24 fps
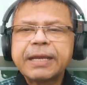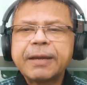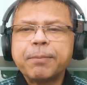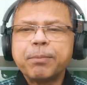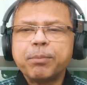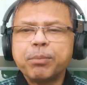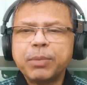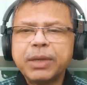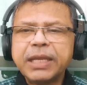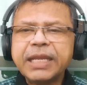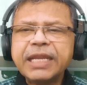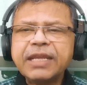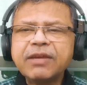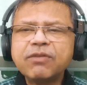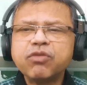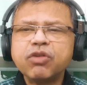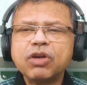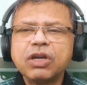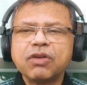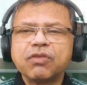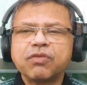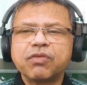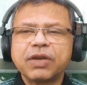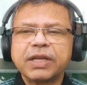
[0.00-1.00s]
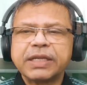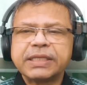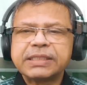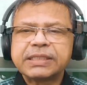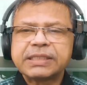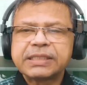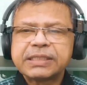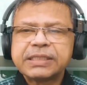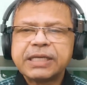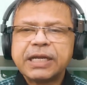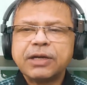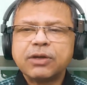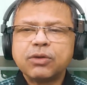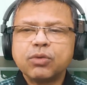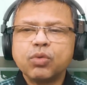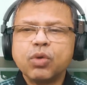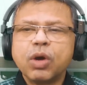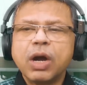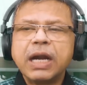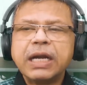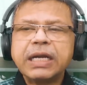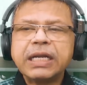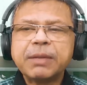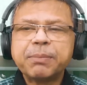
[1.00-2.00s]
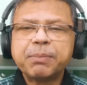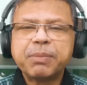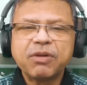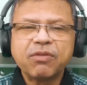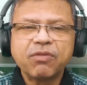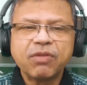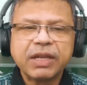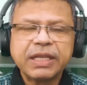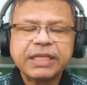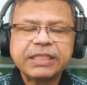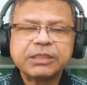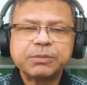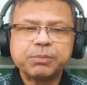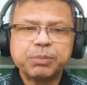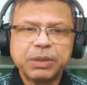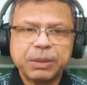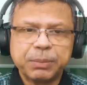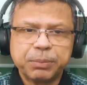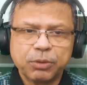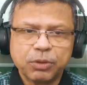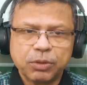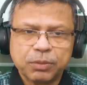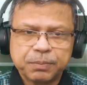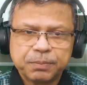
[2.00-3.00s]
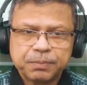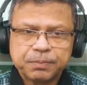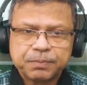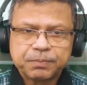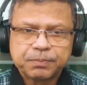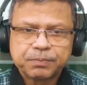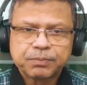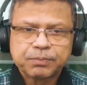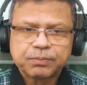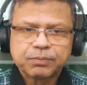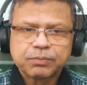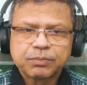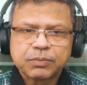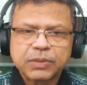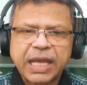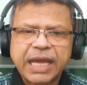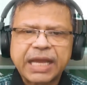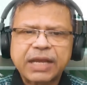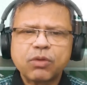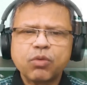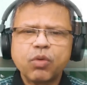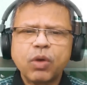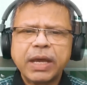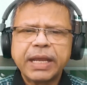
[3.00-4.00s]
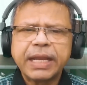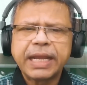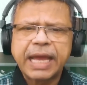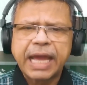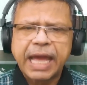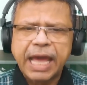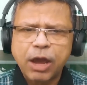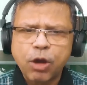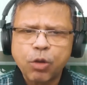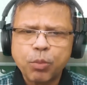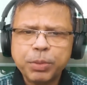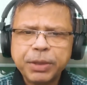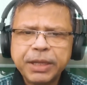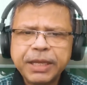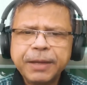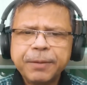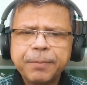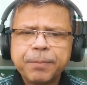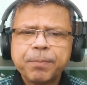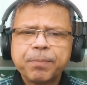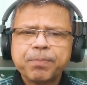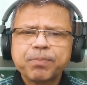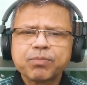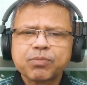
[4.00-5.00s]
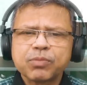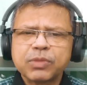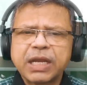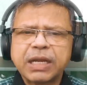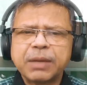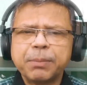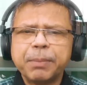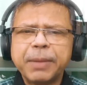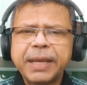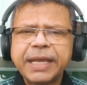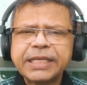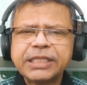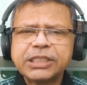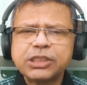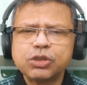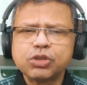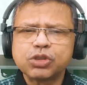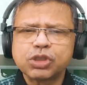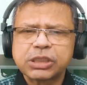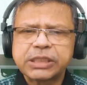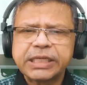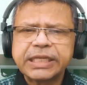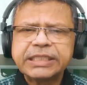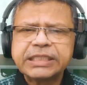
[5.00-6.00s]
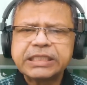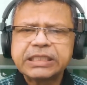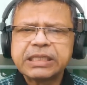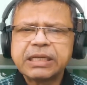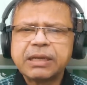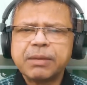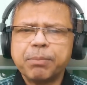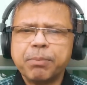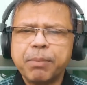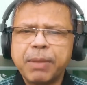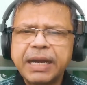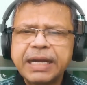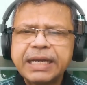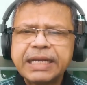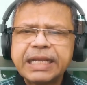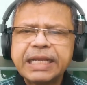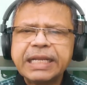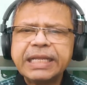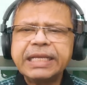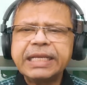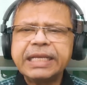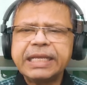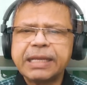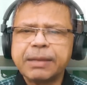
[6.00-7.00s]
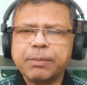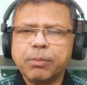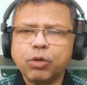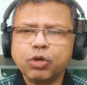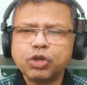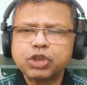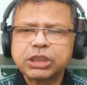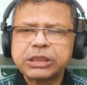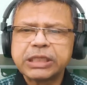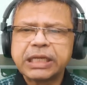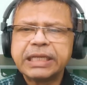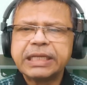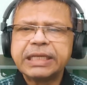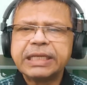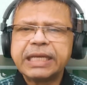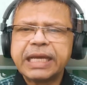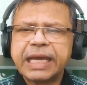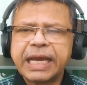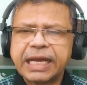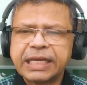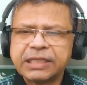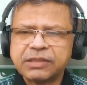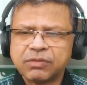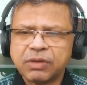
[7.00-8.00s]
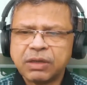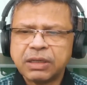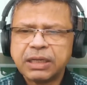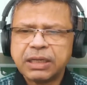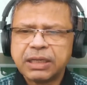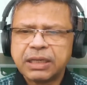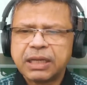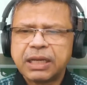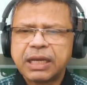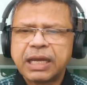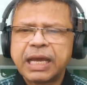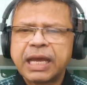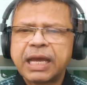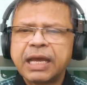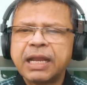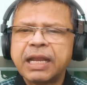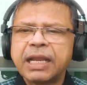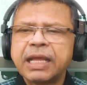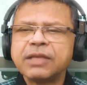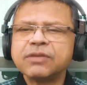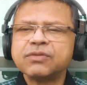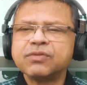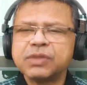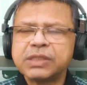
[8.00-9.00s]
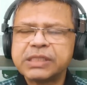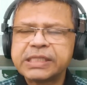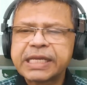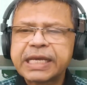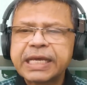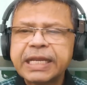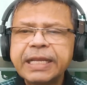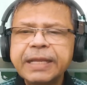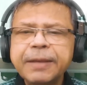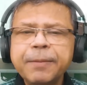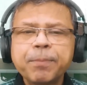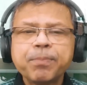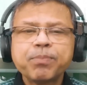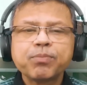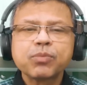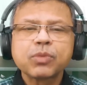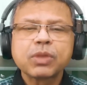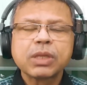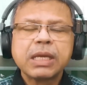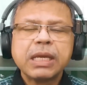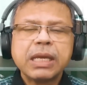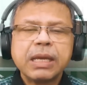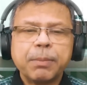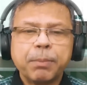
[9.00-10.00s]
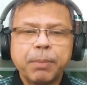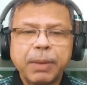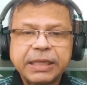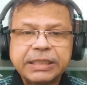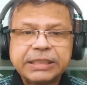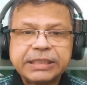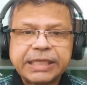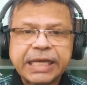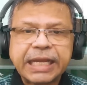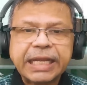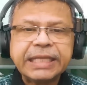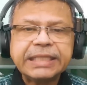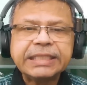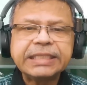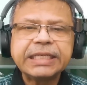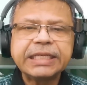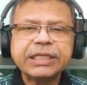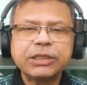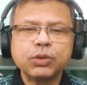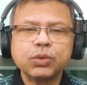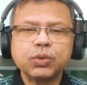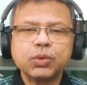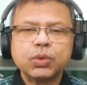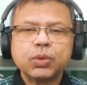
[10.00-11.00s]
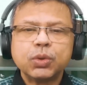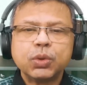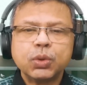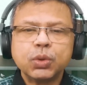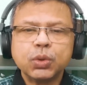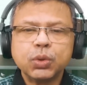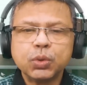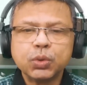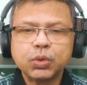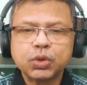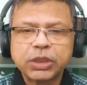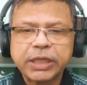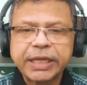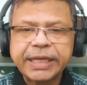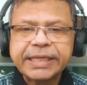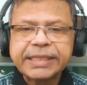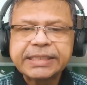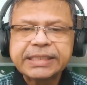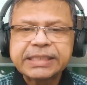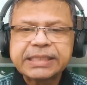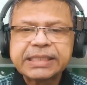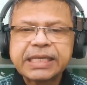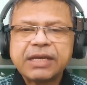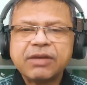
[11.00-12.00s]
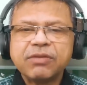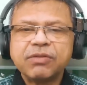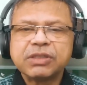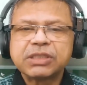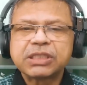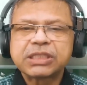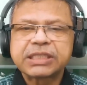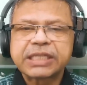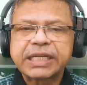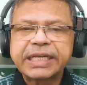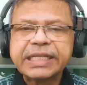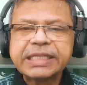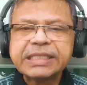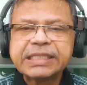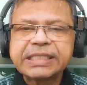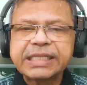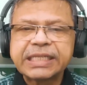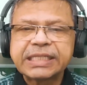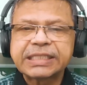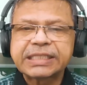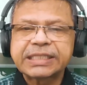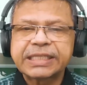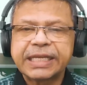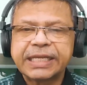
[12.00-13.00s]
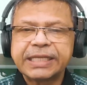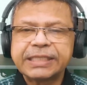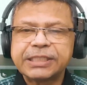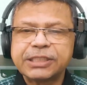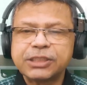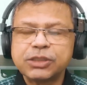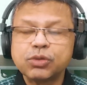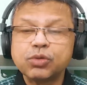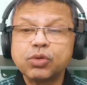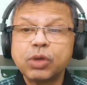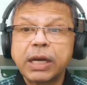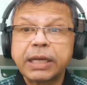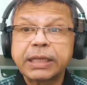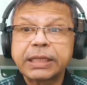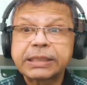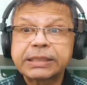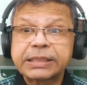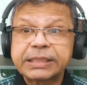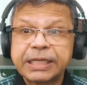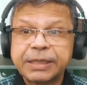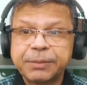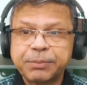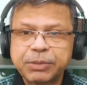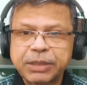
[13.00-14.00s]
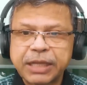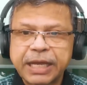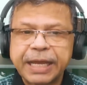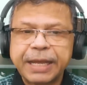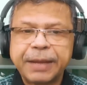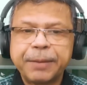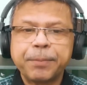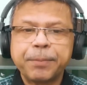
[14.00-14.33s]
meaningful difference to underprivileged people. Acquire a hobby that makes you stretch mentally, emotionally and physically by challenging you to do things which thrills and scares you at the same time.